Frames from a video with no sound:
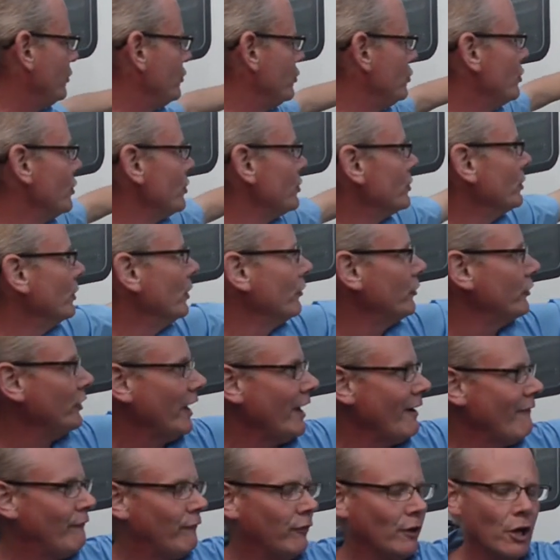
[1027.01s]
it just looks
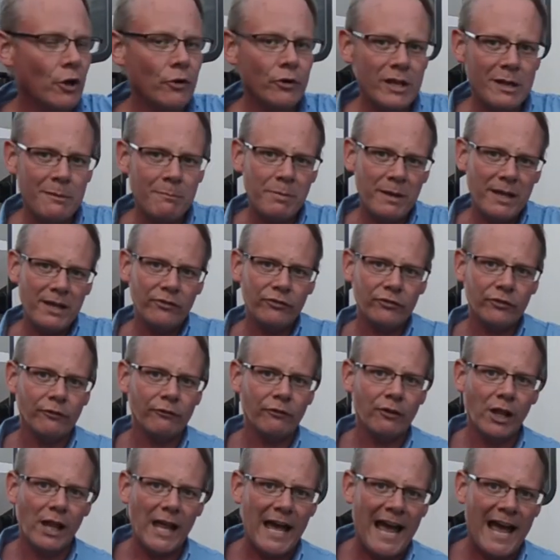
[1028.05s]
like a floating piece of
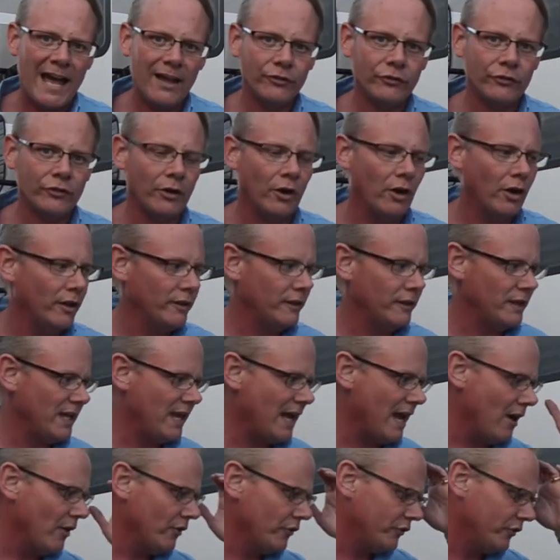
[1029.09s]
glass on the
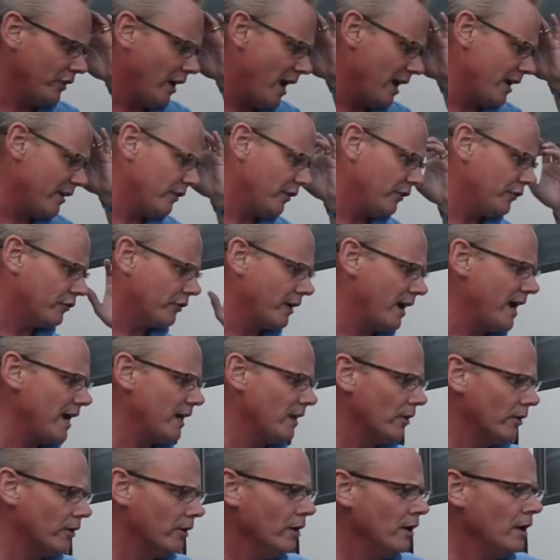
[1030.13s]
outside of the
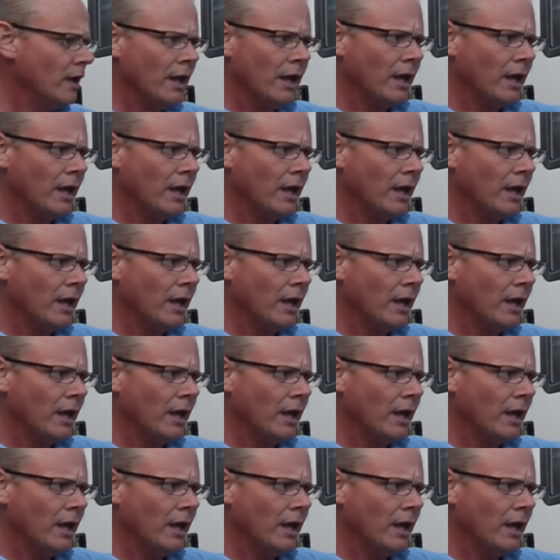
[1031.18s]
trailer.